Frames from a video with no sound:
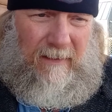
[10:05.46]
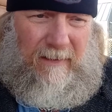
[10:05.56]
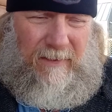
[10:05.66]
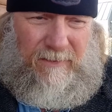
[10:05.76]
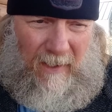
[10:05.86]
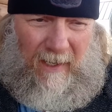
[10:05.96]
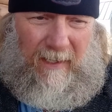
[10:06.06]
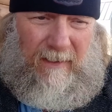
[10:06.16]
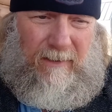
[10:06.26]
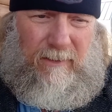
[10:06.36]

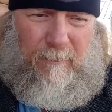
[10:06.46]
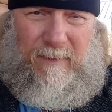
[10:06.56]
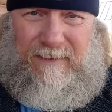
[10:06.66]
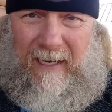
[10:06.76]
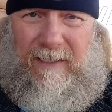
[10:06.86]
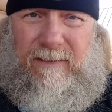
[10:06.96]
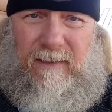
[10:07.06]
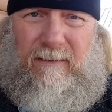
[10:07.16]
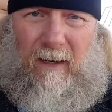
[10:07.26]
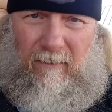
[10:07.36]
designed to protect
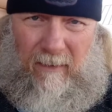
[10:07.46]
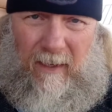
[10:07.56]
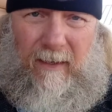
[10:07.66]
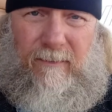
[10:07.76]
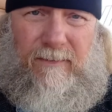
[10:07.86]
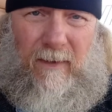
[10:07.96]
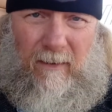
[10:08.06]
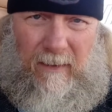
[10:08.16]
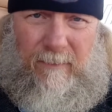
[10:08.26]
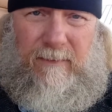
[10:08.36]
our lives,
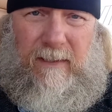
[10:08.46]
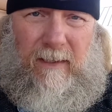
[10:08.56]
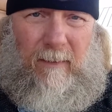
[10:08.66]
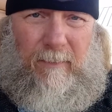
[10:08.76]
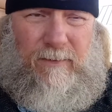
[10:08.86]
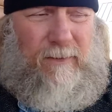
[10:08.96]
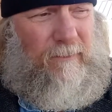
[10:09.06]
our liberty, and our pursuit of